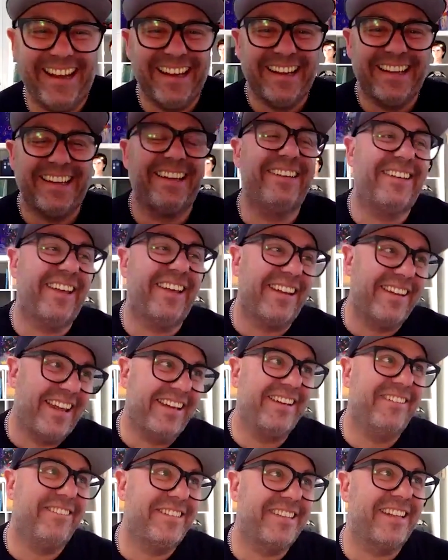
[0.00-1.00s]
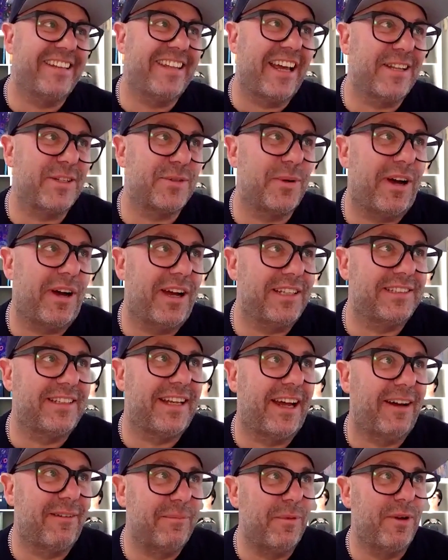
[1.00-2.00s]
You've done that. You've said that twice
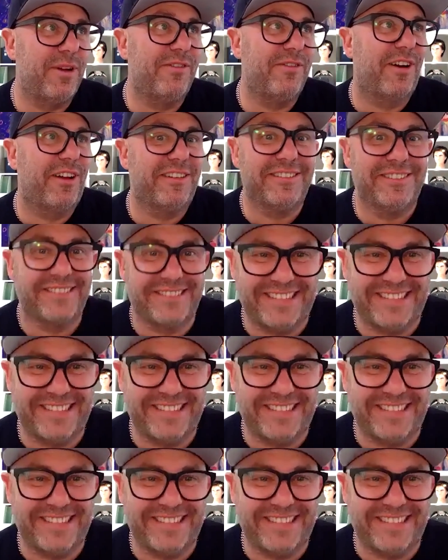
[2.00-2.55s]
now. Move on.